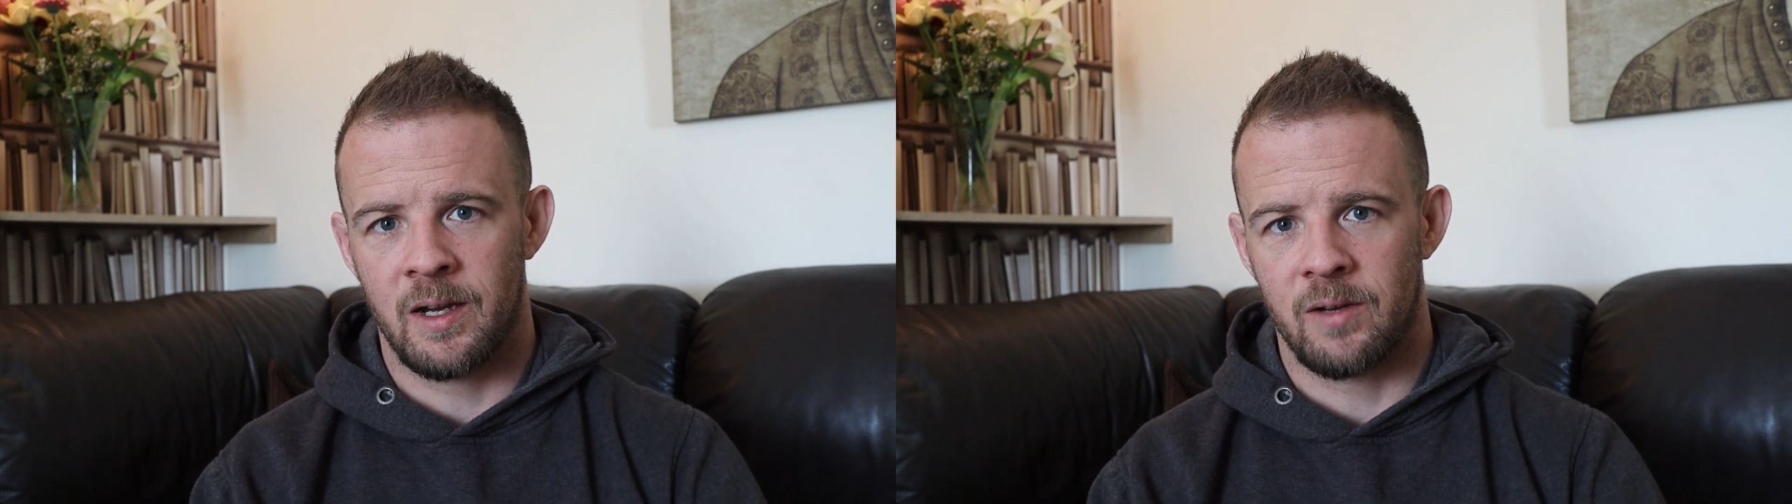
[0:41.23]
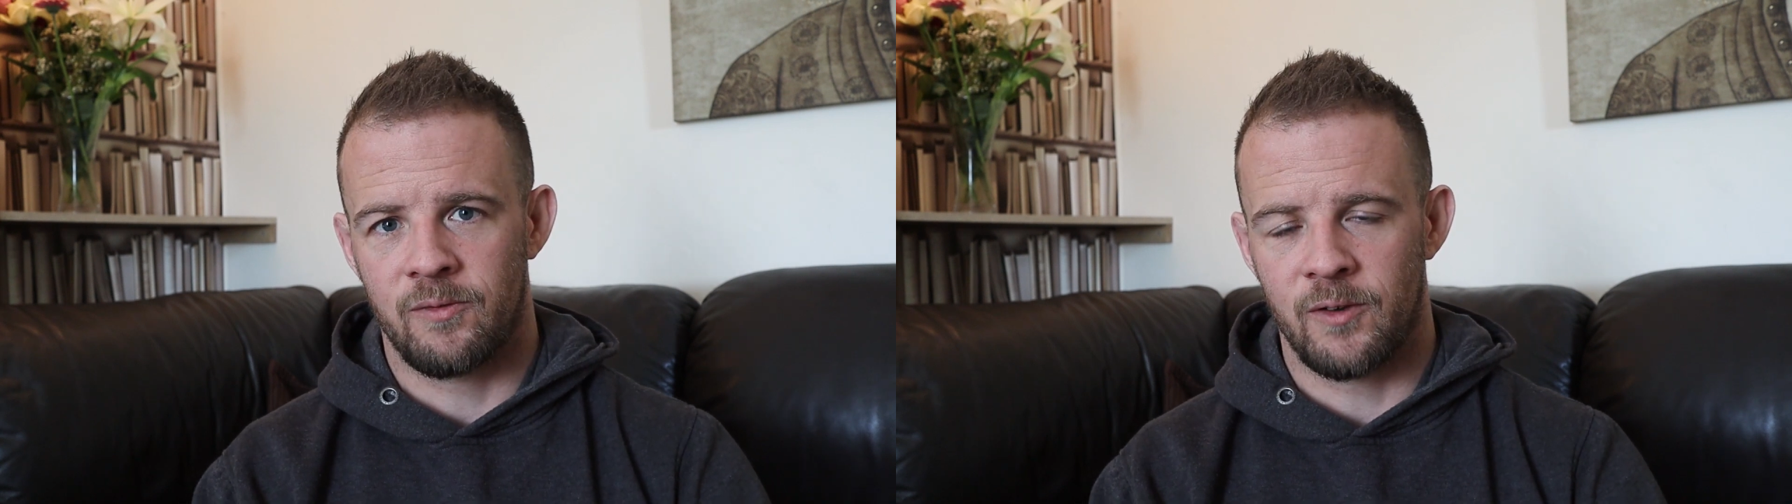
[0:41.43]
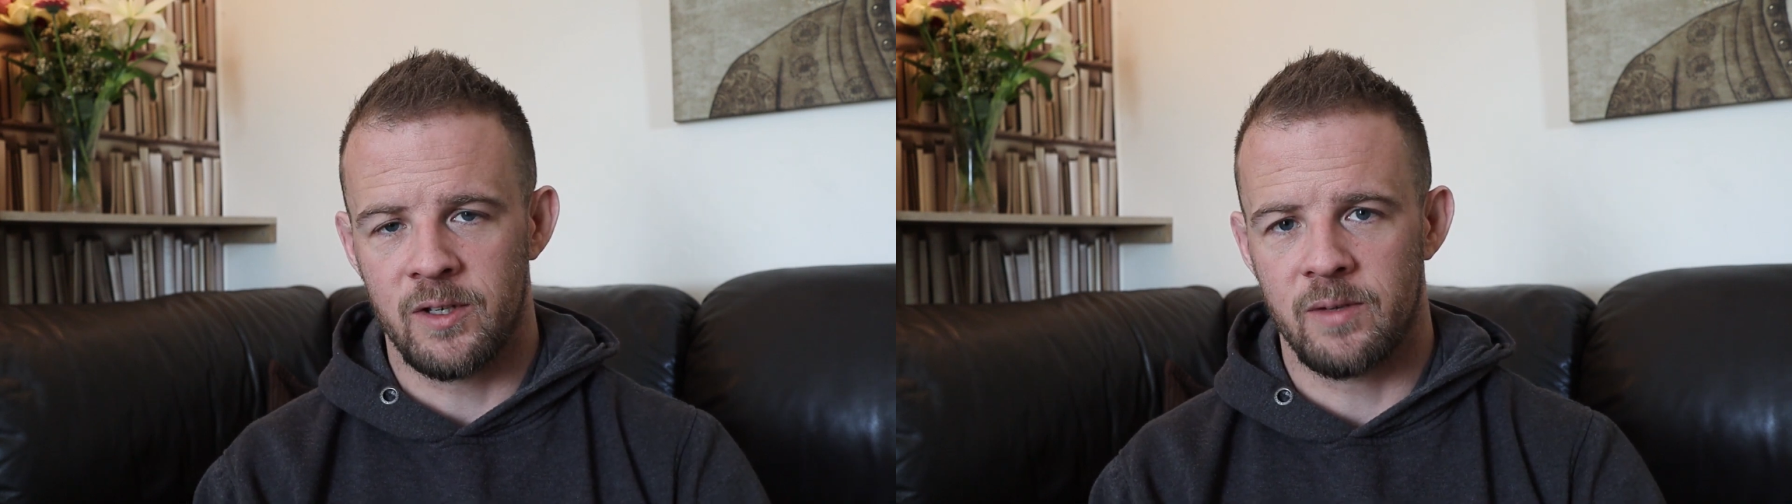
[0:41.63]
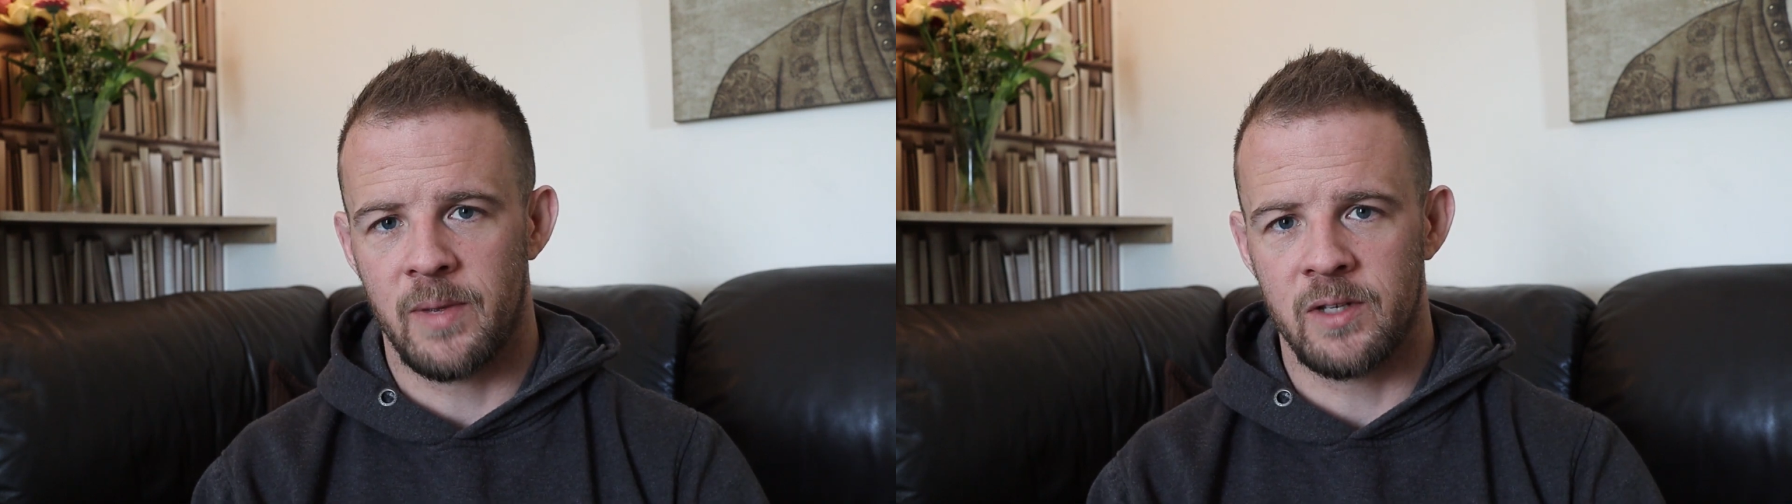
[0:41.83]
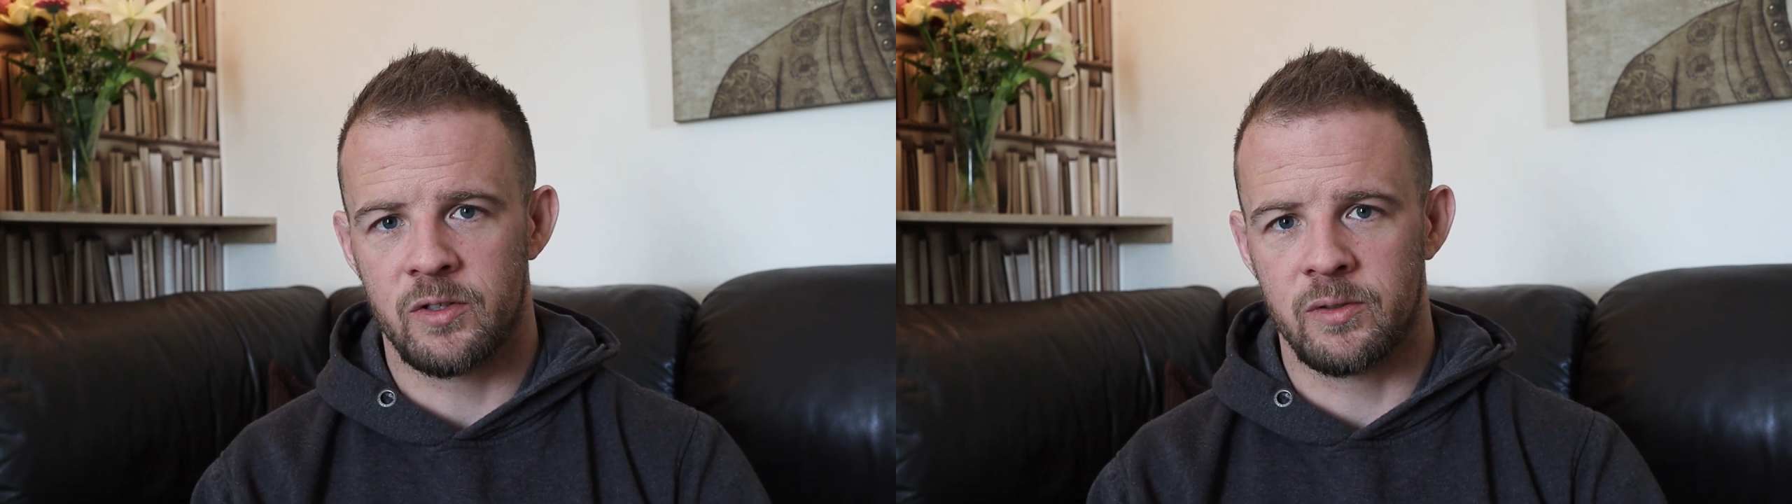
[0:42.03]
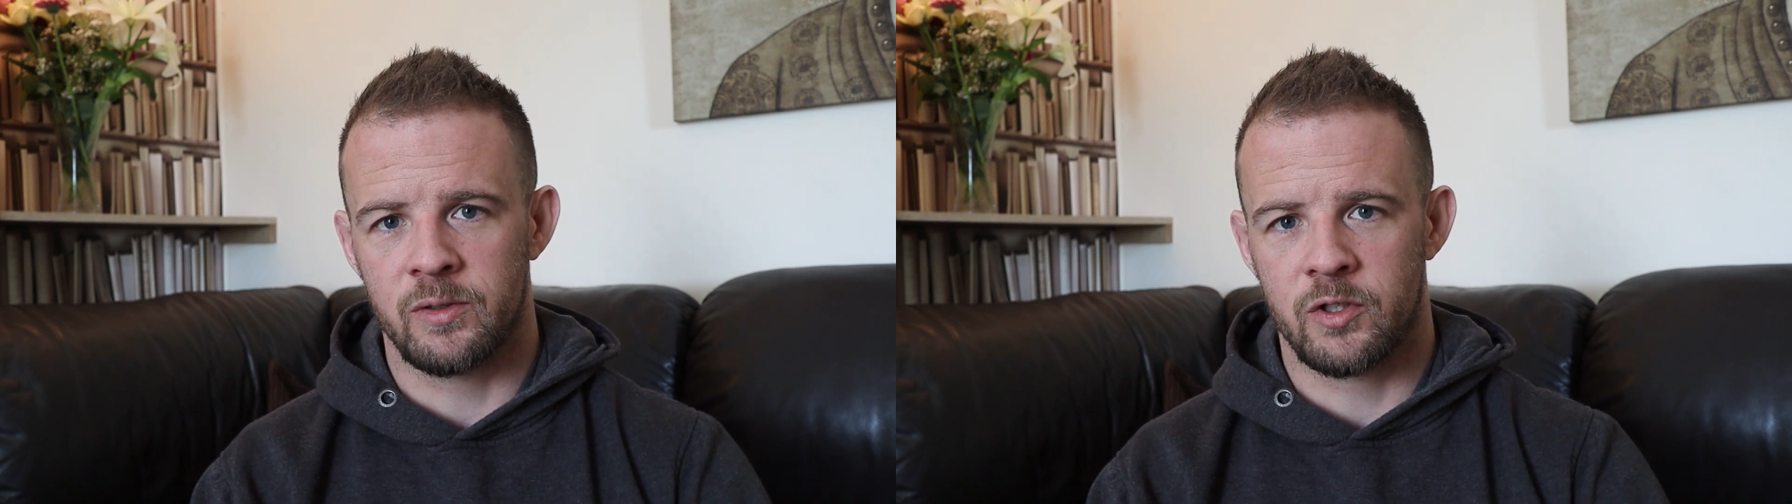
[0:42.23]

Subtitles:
are fundamental